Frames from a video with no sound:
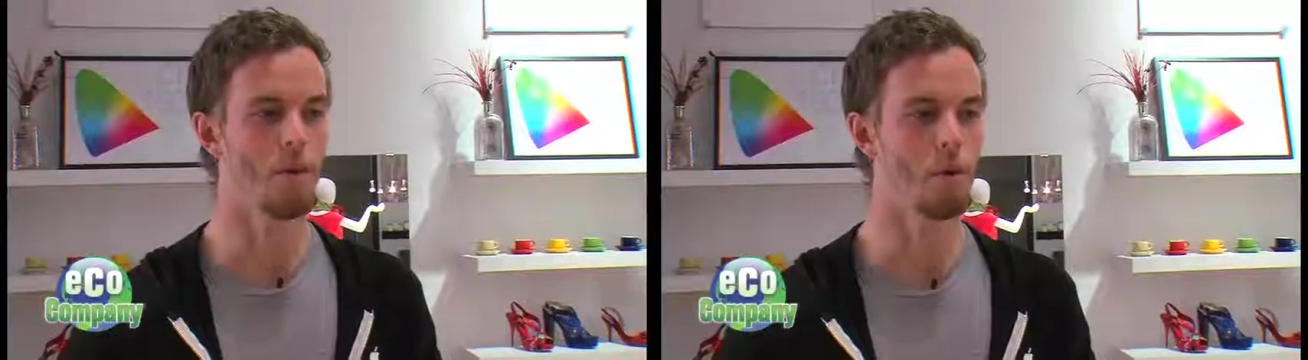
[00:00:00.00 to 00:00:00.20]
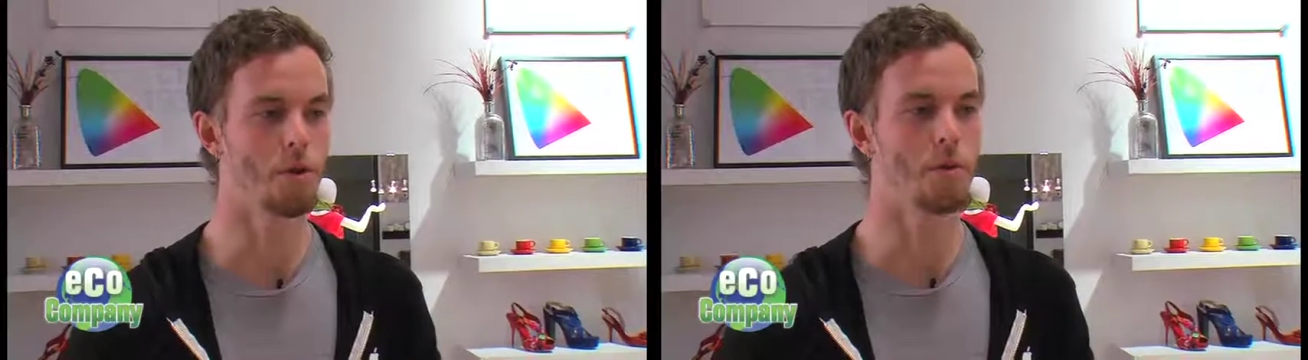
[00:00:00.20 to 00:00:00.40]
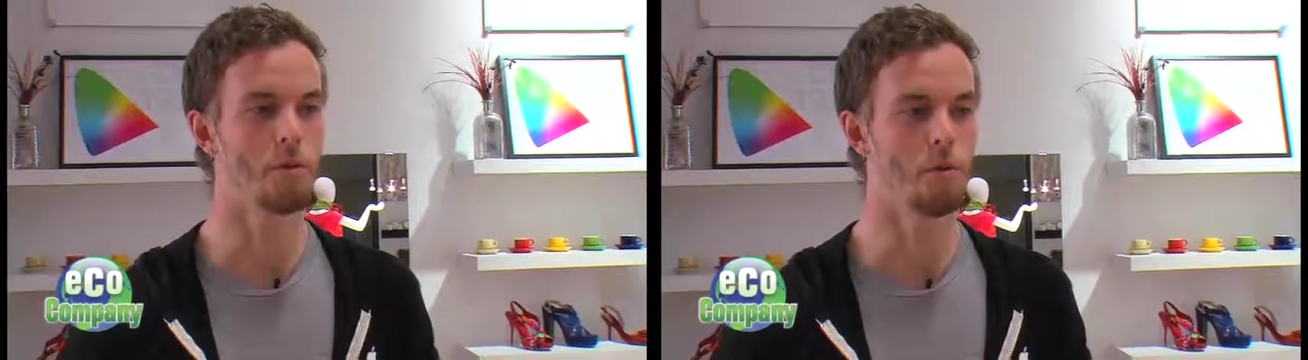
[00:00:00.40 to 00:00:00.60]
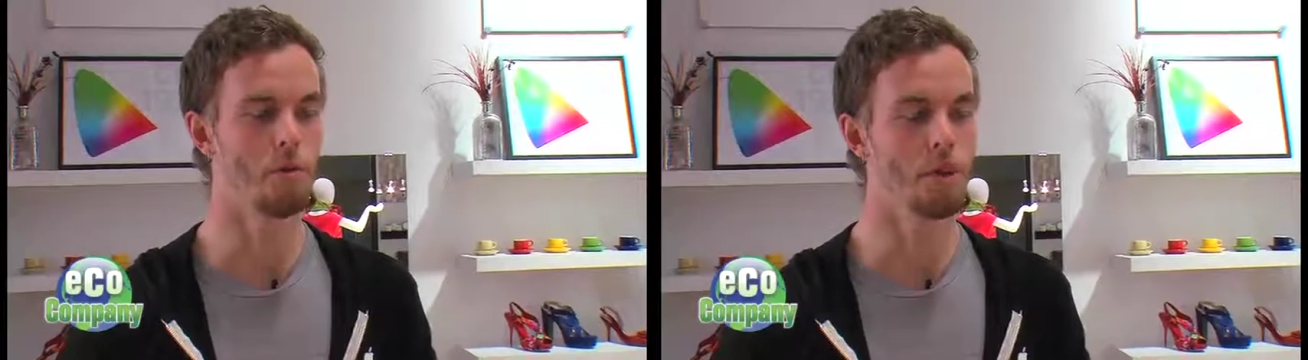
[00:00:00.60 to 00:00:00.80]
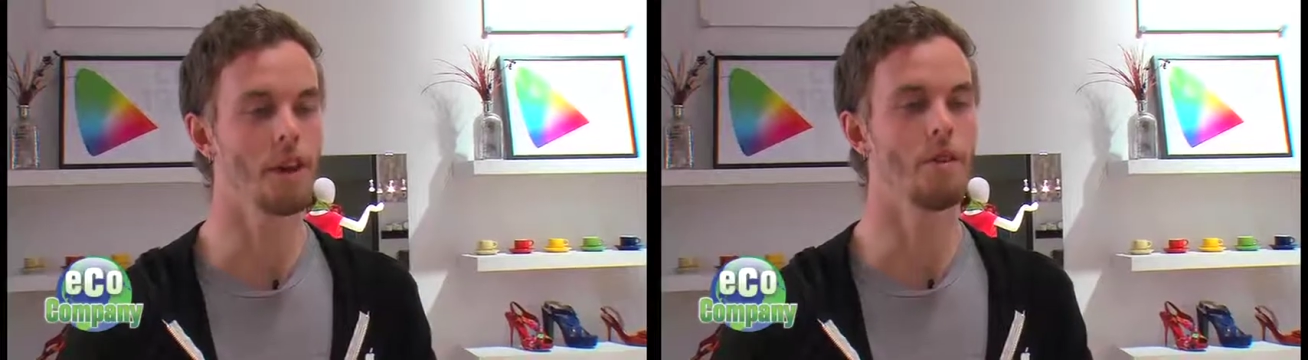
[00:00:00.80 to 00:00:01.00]
what's
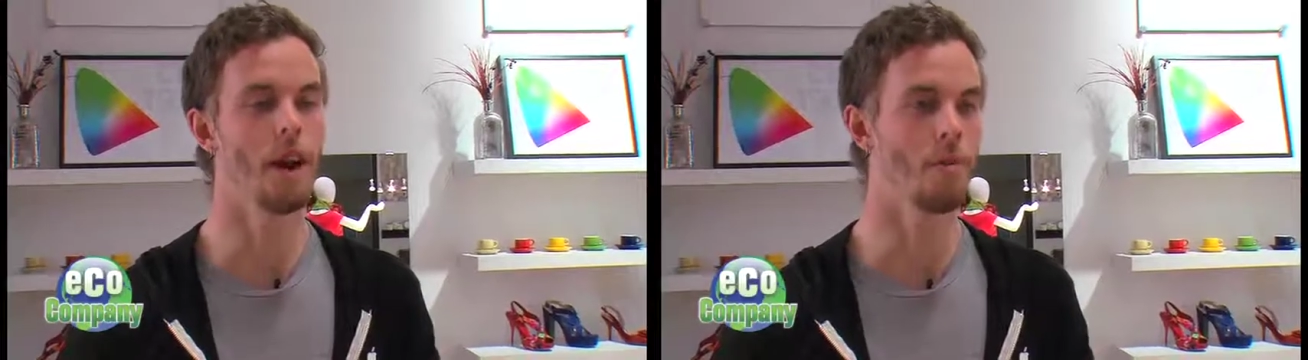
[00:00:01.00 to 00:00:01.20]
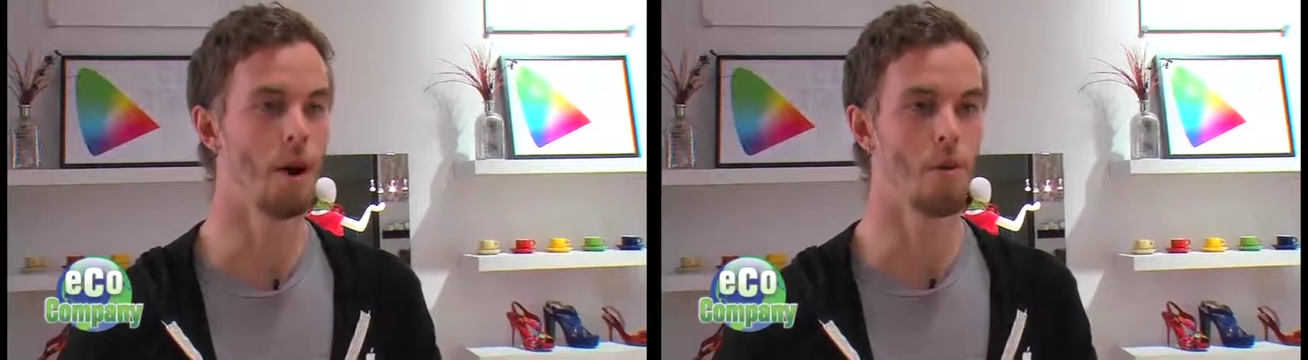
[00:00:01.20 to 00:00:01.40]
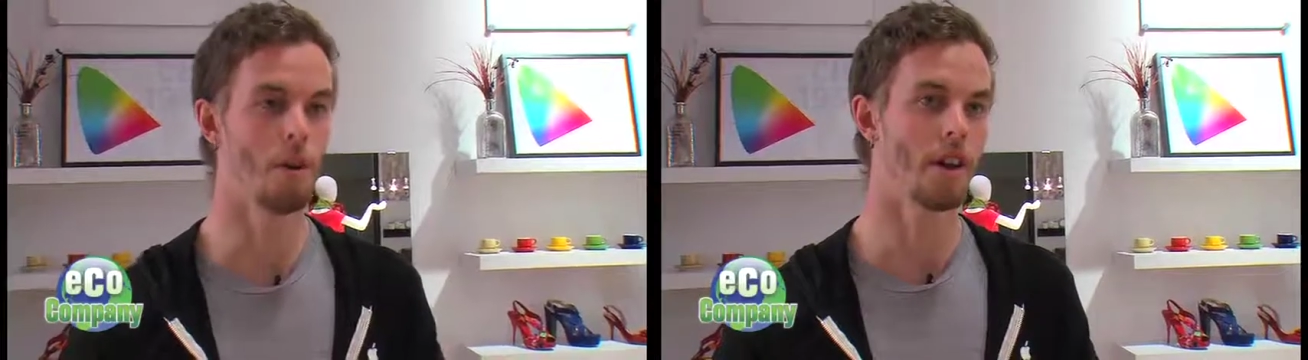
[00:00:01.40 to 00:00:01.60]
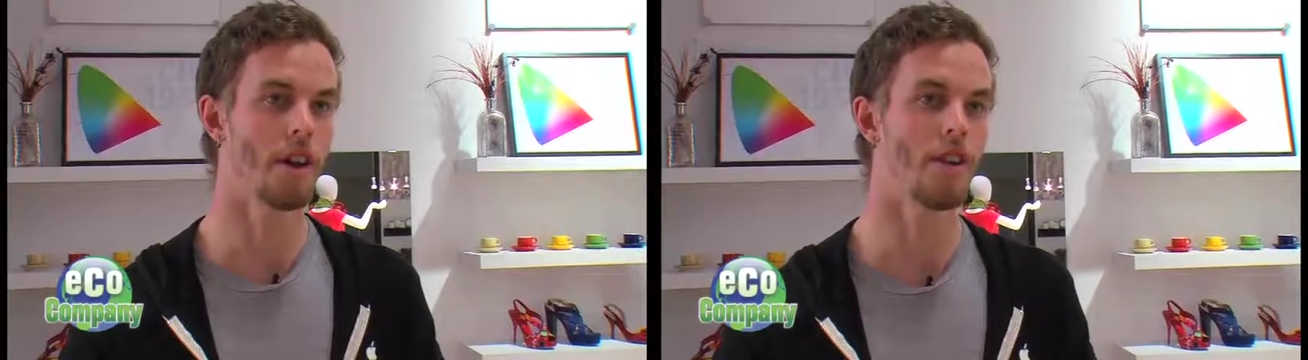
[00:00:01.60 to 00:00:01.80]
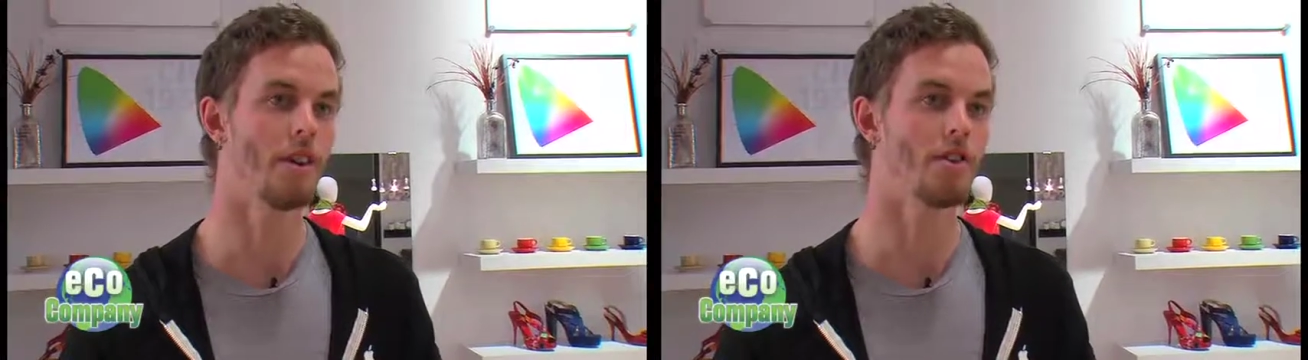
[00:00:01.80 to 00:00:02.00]
really great about
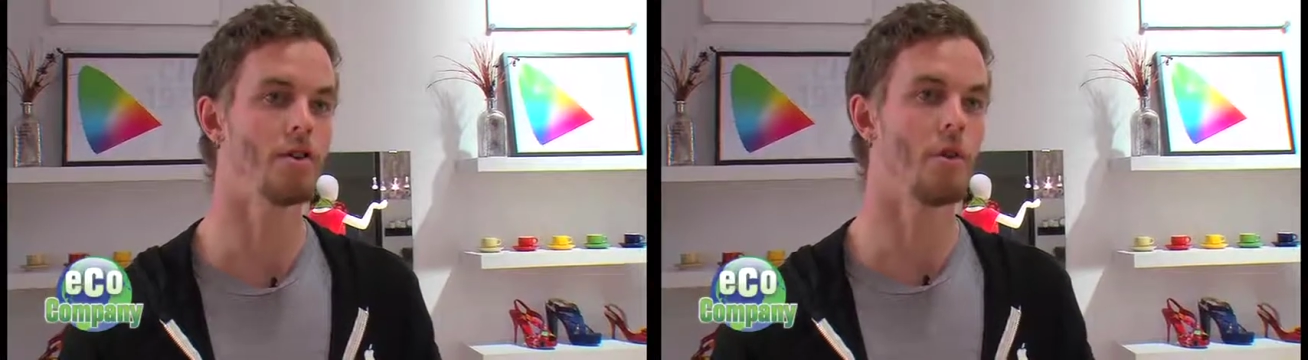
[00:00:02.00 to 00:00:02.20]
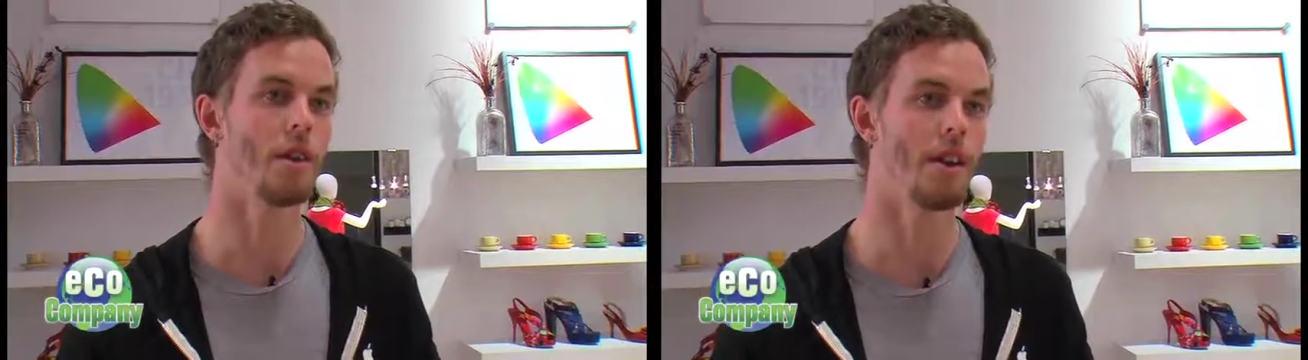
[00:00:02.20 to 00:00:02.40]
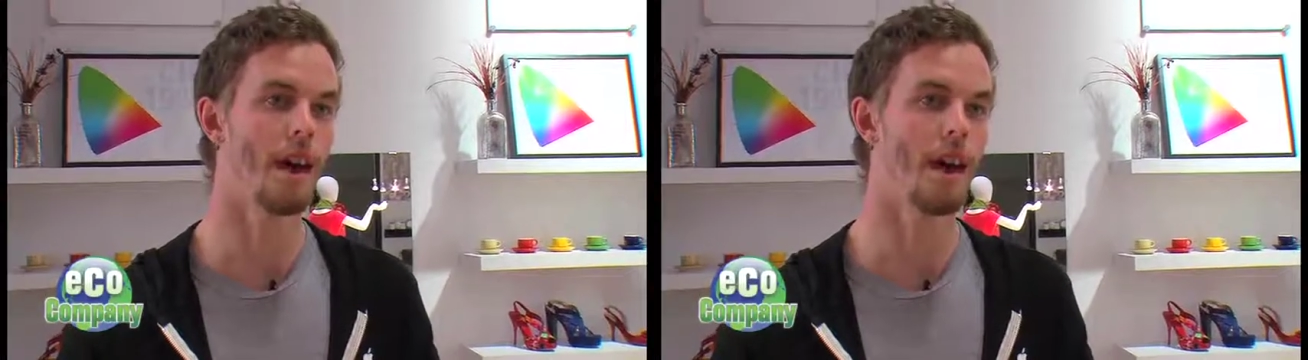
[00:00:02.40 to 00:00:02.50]
working here is knowing